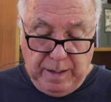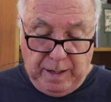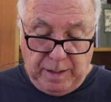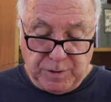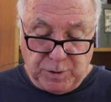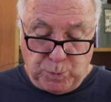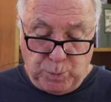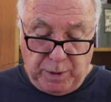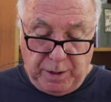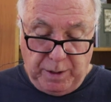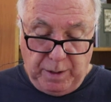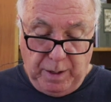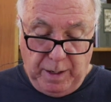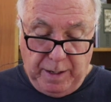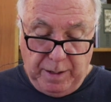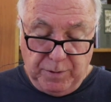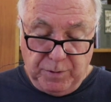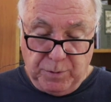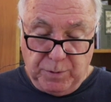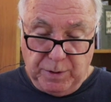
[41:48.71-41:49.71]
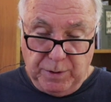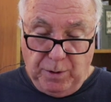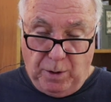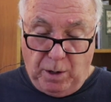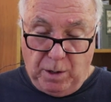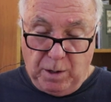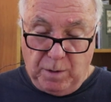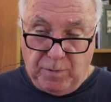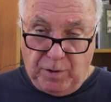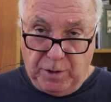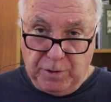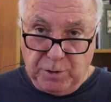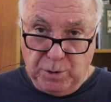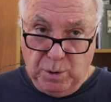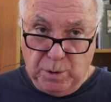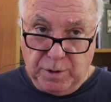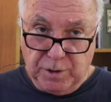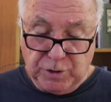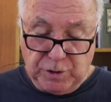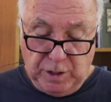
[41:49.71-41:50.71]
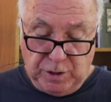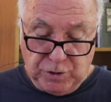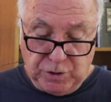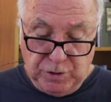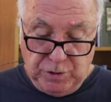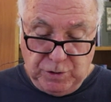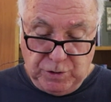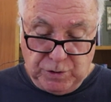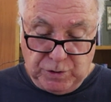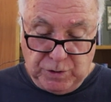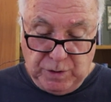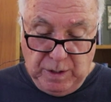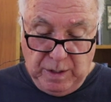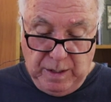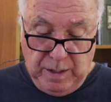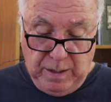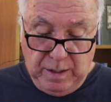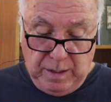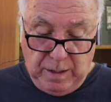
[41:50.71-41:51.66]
as we end in all of our yoga sessions,